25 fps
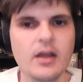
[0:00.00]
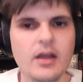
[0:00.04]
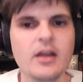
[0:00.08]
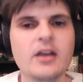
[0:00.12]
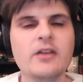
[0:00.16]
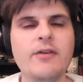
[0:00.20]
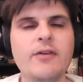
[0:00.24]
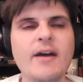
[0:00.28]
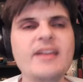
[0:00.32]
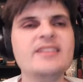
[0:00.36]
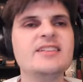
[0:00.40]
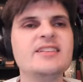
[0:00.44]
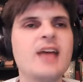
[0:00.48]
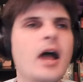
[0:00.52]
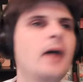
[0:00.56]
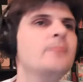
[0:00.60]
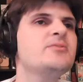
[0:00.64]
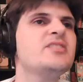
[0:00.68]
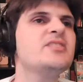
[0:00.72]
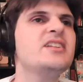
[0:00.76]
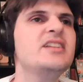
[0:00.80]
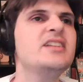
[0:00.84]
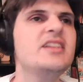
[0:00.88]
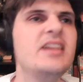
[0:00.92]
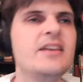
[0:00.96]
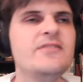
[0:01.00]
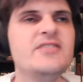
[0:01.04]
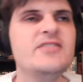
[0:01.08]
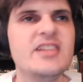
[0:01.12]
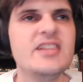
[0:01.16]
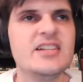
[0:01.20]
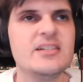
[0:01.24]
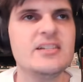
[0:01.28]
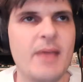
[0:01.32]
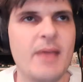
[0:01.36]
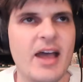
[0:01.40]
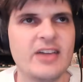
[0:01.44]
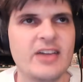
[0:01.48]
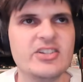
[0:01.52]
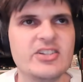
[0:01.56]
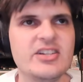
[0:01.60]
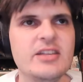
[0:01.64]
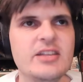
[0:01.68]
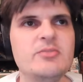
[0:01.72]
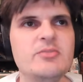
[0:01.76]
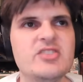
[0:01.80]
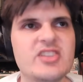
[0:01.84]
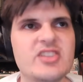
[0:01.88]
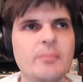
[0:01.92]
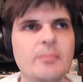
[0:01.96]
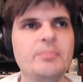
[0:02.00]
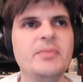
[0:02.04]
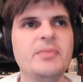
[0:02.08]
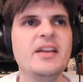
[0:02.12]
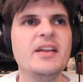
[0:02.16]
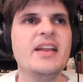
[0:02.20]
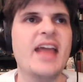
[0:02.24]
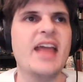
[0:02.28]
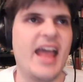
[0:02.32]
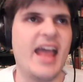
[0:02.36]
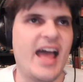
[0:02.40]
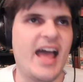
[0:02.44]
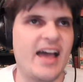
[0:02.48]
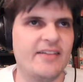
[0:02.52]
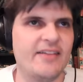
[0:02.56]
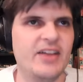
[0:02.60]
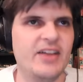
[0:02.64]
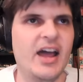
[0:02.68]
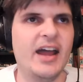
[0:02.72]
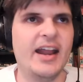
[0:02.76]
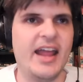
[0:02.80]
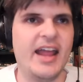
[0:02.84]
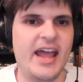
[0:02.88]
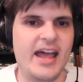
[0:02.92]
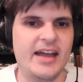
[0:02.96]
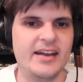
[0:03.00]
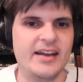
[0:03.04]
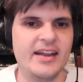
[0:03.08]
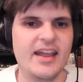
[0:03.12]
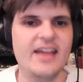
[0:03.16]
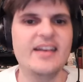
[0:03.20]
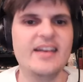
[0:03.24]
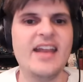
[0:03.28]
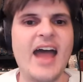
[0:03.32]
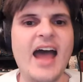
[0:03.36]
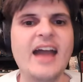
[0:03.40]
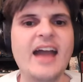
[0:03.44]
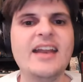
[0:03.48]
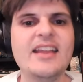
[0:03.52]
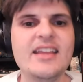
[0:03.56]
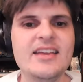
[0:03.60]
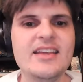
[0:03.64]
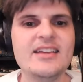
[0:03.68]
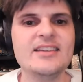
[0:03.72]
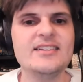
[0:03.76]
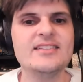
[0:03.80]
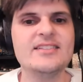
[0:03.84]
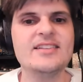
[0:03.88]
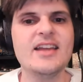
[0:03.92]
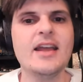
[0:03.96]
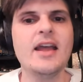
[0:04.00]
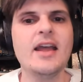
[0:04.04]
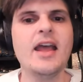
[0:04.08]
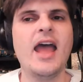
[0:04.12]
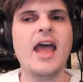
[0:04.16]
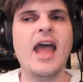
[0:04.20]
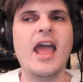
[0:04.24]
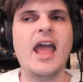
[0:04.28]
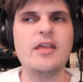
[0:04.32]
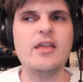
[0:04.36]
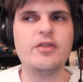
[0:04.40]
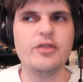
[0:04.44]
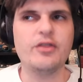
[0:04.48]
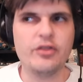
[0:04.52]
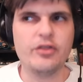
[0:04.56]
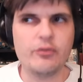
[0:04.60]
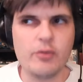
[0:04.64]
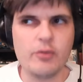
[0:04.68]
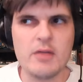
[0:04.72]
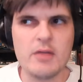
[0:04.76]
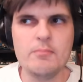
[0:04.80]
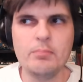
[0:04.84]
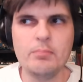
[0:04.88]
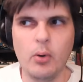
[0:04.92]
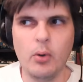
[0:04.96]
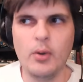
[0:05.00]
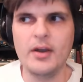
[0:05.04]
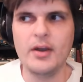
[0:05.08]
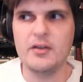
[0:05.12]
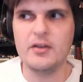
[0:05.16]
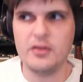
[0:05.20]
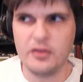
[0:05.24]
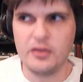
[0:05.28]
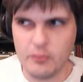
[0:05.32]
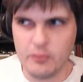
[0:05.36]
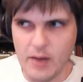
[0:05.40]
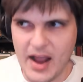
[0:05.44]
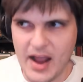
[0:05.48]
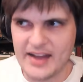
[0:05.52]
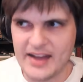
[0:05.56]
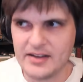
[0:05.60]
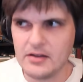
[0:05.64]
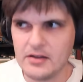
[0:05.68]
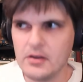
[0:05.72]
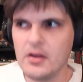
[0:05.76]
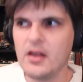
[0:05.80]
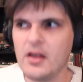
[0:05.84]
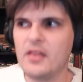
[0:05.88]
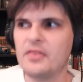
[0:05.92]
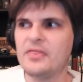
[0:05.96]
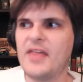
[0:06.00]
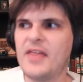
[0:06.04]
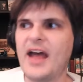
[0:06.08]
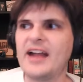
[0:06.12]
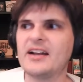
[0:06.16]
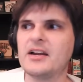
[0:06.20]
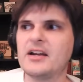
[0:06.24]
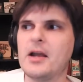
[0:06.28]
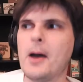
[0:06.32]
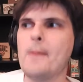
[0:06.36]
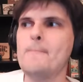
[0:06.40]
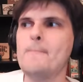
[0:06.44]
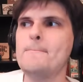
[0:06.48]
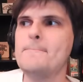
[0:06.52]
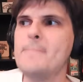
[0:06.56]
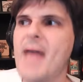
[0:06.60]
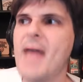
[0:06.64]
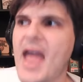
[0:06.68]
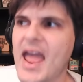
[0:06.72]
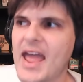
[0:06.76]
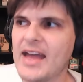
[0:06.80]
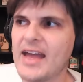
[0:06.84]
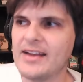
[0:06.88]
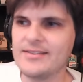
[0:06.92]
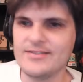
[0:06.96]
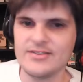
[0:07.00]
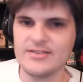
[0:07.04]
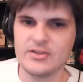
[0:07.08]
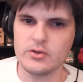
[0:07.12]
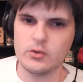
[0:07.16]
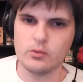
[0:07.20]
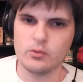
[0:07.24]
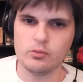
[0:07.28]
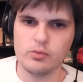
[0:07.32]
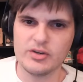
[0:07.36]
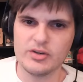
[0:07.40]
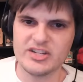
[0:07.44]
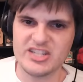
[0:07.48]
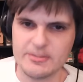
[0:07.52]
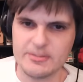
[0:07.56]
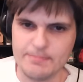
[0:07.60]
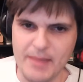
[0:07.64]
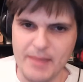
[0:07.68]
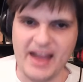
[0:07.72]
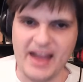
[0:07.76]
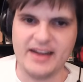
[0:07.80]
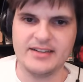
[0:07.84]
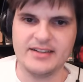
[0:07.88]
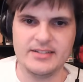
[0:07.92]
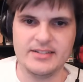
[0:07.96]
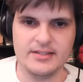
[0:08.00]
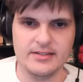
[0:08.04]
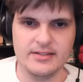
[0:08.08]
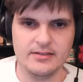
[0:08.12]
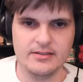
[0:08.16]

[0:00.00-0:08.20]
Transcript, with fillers: Klay Thompson gives this Magic team something they have not had, and that is a three point threat that commands respect.